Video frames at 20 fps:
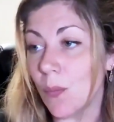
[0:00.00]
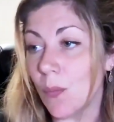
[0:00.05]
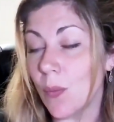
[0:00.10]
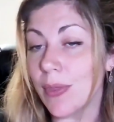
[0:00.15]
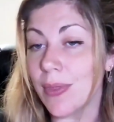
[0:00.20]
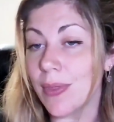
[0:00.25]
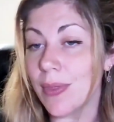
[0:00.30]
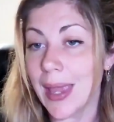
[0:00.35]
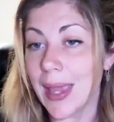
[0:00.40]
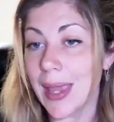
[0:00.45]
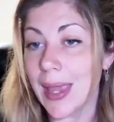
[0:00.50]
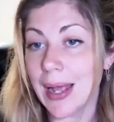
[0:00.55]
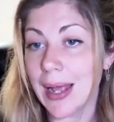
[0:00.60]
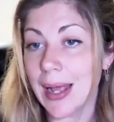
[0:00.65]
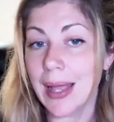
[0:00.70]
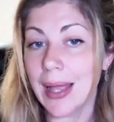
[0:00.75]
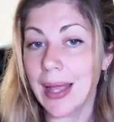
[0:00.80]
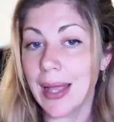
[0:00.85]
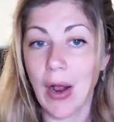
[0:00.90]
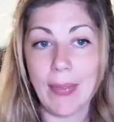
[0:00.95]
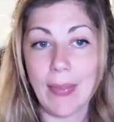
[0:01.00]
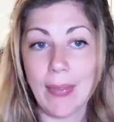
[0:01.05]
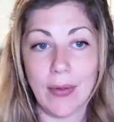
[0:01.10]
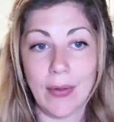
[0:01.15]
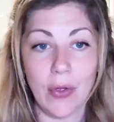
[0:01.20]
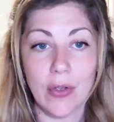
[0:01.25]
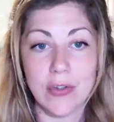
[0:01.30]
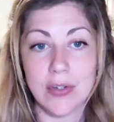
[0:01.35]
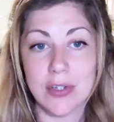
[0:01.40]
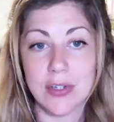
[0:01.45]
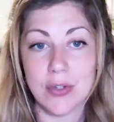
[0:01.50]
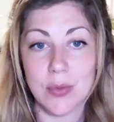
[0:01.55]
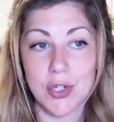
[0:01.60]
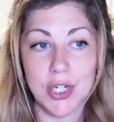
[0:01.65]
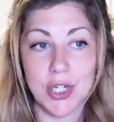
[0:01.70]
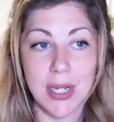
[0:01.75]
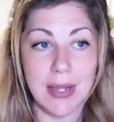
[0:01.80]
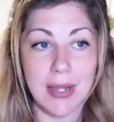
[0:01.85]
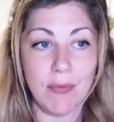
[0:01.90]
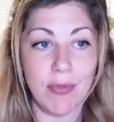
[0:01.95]
Netta and our other coaches to
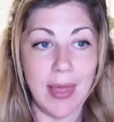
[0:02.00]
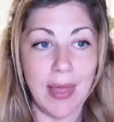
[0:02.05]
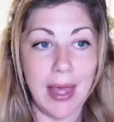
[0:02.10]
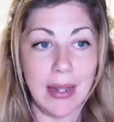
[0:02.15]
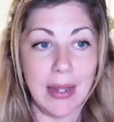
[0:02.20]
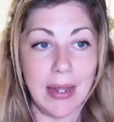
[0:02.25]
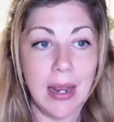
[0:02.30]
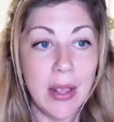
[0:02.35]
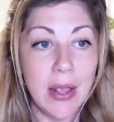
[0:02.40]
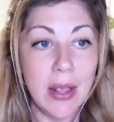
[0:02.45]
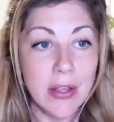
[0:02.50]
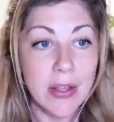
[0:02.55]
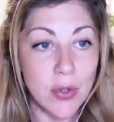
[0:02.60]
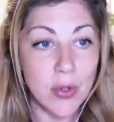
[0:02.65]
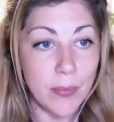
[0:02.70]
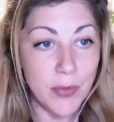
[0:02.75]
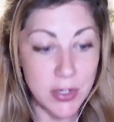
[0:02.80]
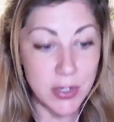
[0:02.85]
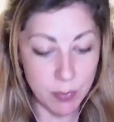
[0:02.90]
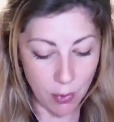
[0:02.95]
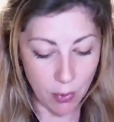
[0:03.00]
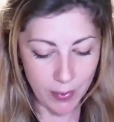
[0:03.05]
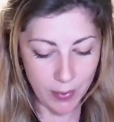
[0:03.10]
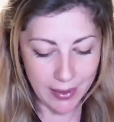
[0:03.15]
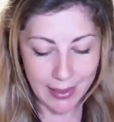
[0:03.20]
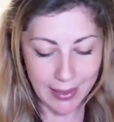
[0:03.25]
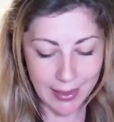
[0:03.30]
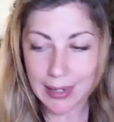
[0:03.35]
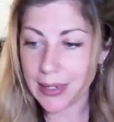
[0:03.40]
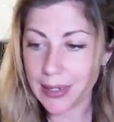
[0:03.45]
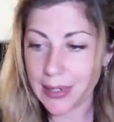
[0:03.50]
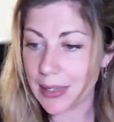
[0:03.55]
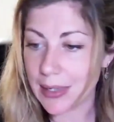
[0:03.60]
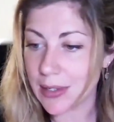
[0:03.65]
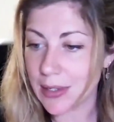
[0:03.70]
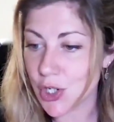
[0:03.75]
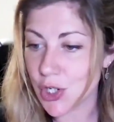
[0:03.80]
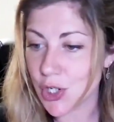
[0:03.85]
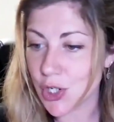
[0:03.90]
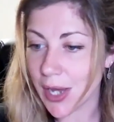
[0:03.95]
achieve that. So I'm just popping that link in
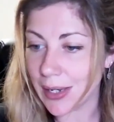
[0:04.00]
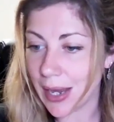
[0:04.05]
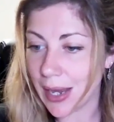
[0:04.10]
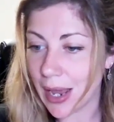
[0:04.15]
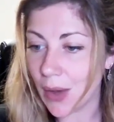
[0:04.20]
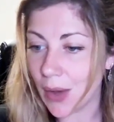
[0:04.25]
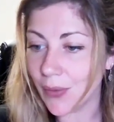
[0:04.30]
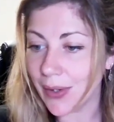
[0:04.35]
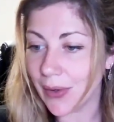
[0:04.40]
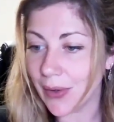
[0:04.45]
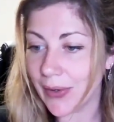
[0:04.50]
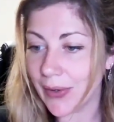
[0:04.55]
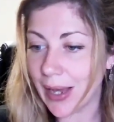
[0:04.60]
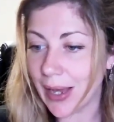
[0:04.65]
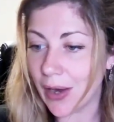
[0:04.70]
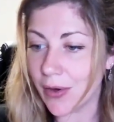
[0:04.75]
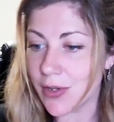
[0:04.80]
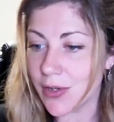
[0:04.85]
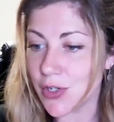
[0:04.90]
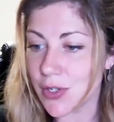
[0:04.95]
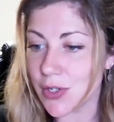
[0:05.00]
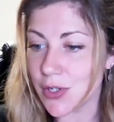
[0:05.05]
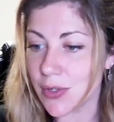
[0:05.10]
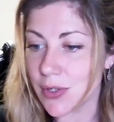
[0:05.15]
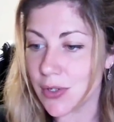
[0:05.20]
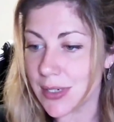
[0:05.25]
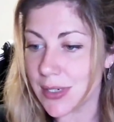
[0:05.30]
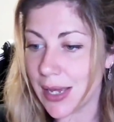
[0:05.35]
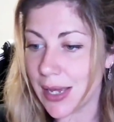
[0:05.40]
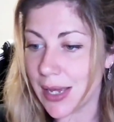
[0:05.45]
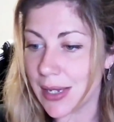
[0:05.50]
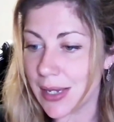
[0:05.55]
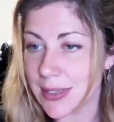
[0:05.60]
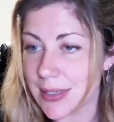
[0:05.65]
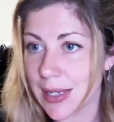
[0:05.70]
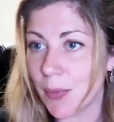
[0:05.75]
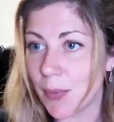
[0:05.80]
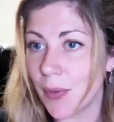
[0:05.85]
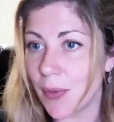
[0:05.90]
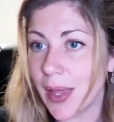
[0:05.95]
the chat now, and I encourage you to take us
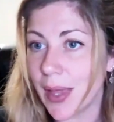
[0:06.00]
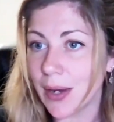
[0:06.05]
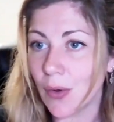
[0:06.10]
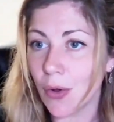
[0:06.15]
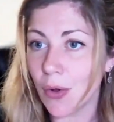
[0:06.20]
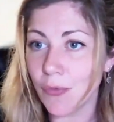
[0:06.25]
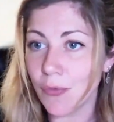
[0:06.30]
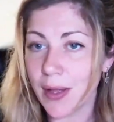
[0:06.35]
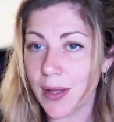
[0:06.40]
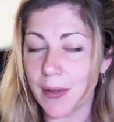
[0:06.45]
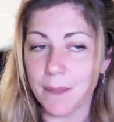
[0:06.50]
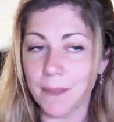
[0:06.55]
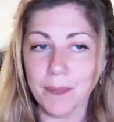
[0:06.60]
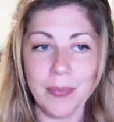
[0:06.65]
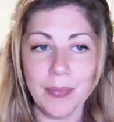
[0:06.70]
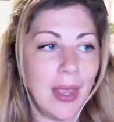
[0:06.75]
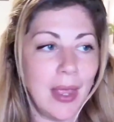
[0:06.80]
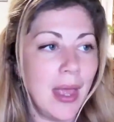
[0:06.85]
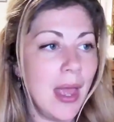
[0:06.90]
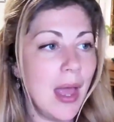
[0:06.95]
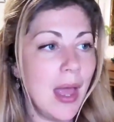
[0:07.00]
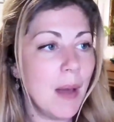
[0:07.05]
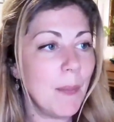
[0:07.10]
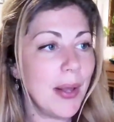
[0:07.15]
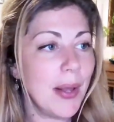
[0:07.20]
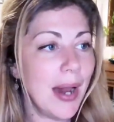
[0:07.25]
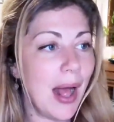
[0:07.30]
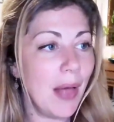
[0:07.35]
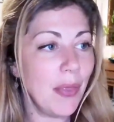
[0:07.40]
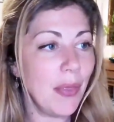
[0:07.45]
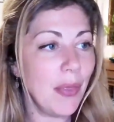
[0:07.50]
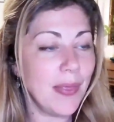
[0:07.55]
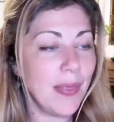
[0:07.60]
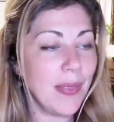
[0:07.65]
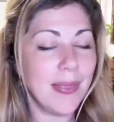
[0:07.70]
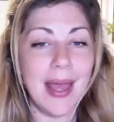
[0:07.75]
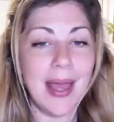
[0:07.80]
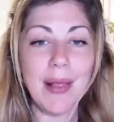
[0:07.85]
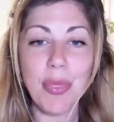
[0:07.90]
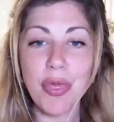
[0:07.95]
up on that offer. But other
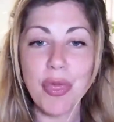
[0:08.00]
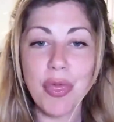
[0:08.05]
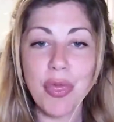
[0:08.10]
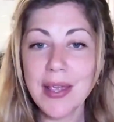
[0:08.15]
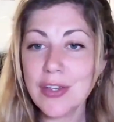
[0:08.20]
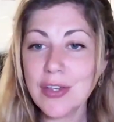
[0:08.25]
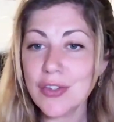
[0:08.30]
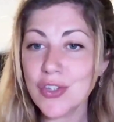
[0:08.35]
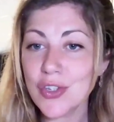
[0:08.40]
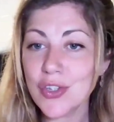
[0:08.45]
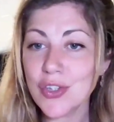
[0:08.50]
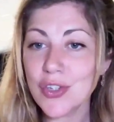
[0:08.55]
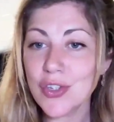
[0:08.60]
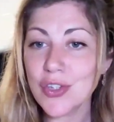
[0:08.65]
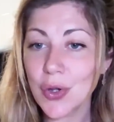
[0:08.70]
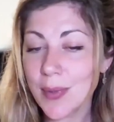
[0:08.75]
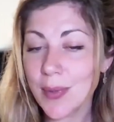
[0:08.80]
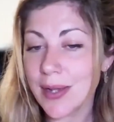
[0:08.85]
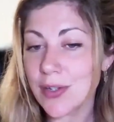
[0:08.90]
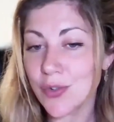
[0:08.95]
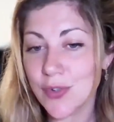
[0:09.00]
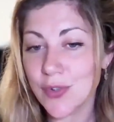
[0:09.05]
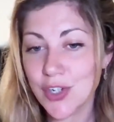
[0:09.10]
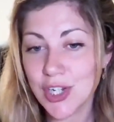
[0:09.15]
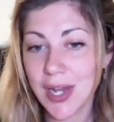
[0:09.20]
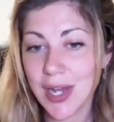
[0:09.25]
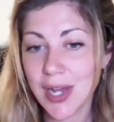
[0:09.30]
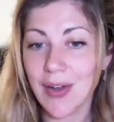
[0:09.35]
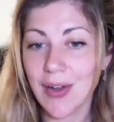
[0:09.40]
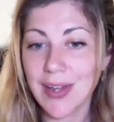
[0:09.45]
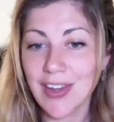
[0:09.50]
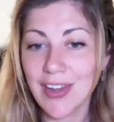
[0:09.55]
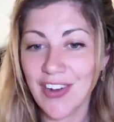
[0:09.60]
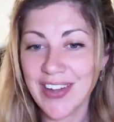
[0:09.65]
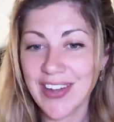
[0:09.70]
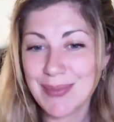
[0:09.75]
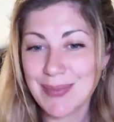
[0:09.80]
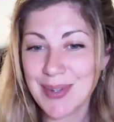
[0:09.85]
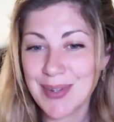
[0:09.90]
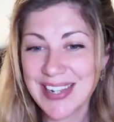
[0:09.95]
than that, thank you so much for sharing your
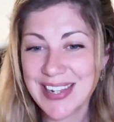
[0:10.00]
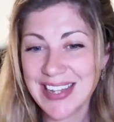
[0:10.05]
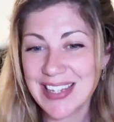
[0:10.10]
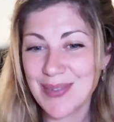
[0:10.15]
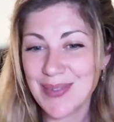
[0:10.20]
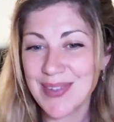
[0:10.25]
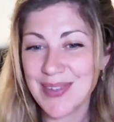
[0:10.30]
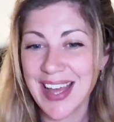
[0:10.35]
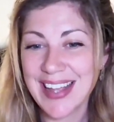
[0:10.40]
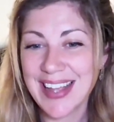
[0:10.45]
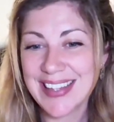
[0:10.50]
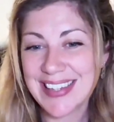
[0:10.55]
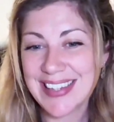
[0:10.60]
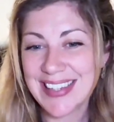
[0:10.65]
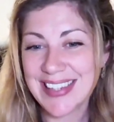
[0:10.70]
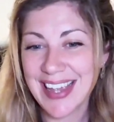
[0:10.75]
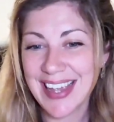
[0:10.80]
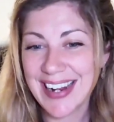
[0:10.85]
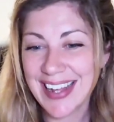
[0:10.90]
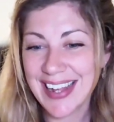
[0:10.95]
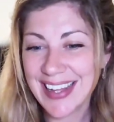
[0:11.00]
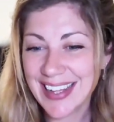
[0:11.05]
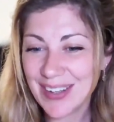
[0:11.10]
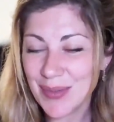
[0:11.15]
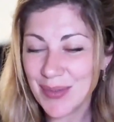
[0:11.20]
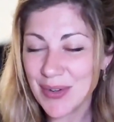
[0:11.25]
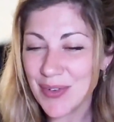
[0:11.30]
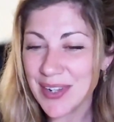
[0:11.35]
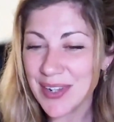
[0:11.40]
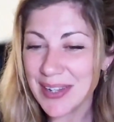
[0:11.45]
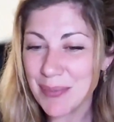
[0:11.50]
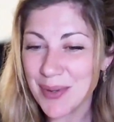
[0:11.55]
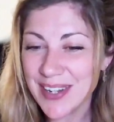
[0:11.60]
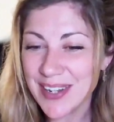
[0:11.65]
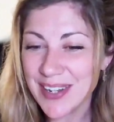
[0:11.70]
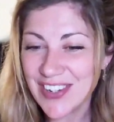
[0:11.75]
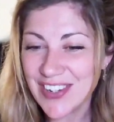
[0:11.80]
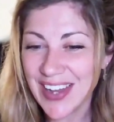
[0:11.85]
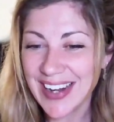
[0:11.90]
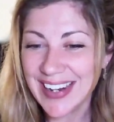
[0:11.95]
expertise with us, Netta. We really
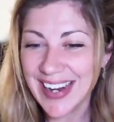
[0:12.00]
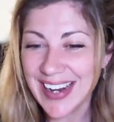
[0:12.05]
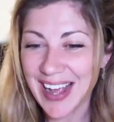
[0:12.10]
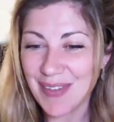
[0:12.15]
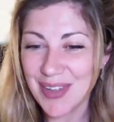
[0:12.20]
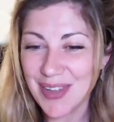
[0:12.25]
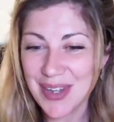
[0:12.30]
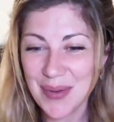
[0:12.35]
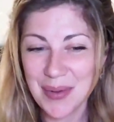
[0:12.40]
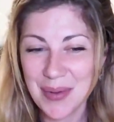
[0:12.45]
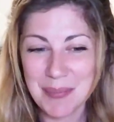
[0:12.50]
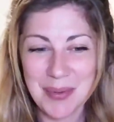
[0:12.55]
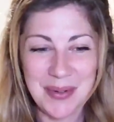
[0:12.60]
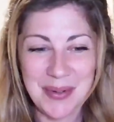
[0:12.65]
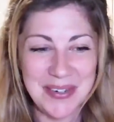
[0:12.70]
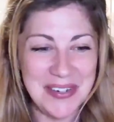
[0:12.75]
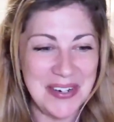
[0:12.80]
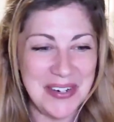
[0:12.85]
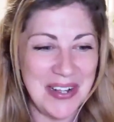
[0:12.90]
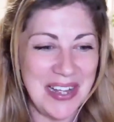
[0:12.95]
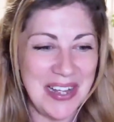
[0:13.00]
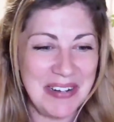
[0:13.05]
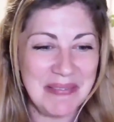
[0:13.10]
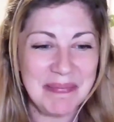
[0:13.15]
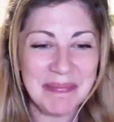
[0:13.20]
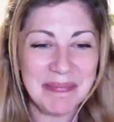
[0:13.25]
appreciated having you on board tonight.